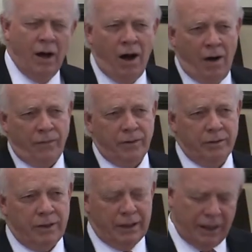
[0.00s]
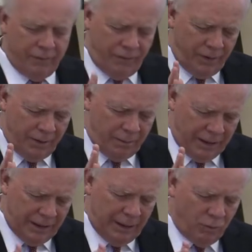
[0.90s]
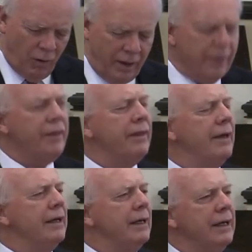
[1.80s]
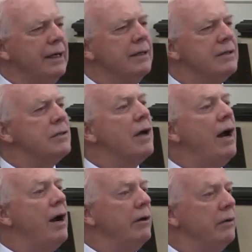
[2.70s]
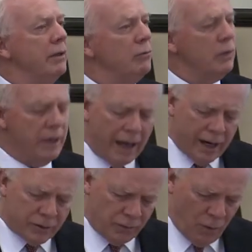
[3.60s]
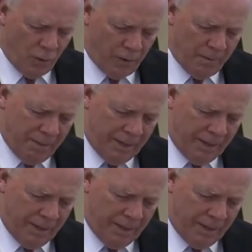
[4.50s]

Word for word: offered to give him any one thing he desired and would ask for.